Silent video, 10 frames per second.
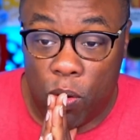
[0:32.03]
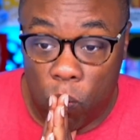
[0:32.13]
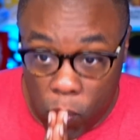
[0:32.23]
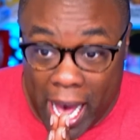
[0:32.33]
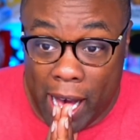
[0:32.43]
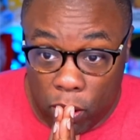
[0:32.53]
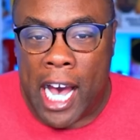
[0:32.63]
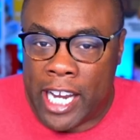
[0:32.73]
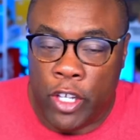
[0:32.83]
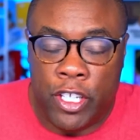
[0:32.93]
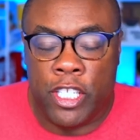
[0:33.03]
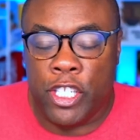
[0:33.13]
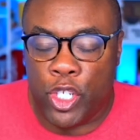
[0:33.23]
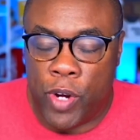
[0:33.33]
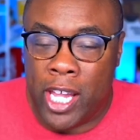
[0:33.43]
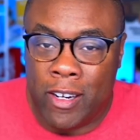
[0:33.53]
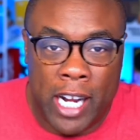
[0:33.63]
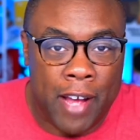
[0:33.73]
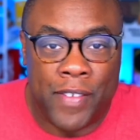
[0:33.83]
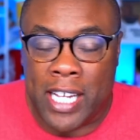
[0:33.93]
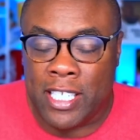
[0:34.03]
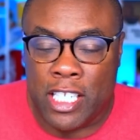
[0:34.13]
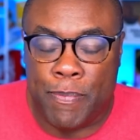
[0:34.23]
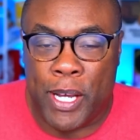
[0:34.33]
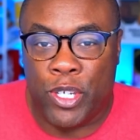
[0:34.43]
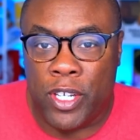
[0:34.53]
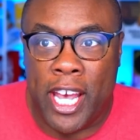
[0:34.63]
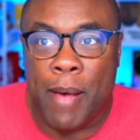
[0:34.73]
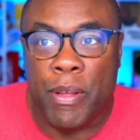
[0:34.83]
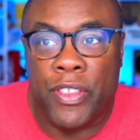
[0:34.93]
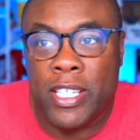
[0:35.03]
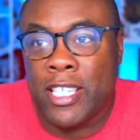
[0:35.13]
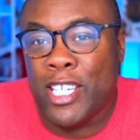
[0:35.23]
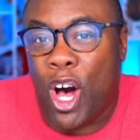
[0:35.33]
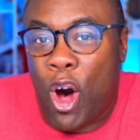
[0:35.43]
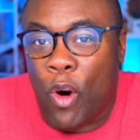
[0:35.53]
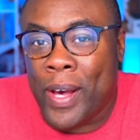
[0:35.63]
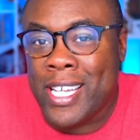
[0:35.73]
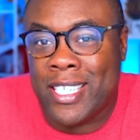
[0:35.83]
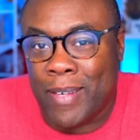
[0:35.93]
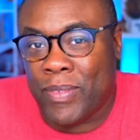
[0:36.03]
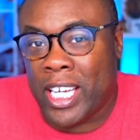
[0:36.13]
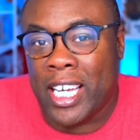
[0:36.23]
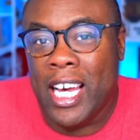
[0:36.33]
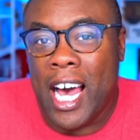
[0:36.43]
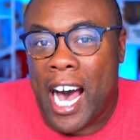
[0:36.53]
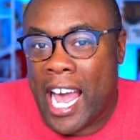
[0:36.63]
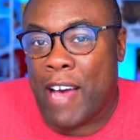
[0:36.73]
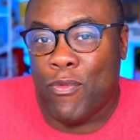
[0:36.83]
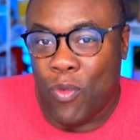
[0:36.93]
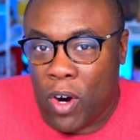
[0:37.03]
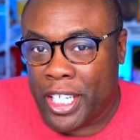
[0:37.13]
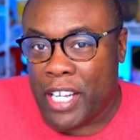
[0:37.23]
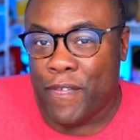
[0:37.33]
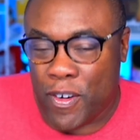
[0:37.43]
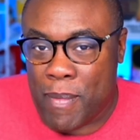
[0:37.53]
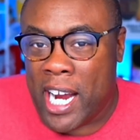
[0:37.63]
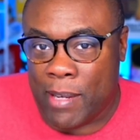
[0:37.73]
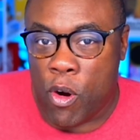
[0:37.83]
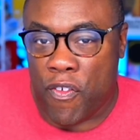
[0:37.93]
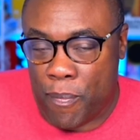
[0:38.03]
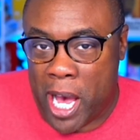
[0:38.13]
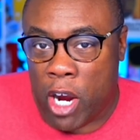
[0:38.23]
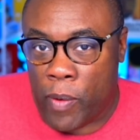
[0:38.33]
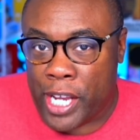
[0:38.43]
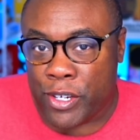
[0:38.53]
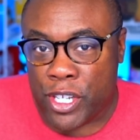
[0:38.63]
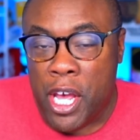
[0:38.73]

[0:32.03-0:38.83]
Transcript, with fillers: Wow. I know this is the trailer and I have not seen the special yet, but this is always something I have wanted from Mighty Morphin Power Rangers.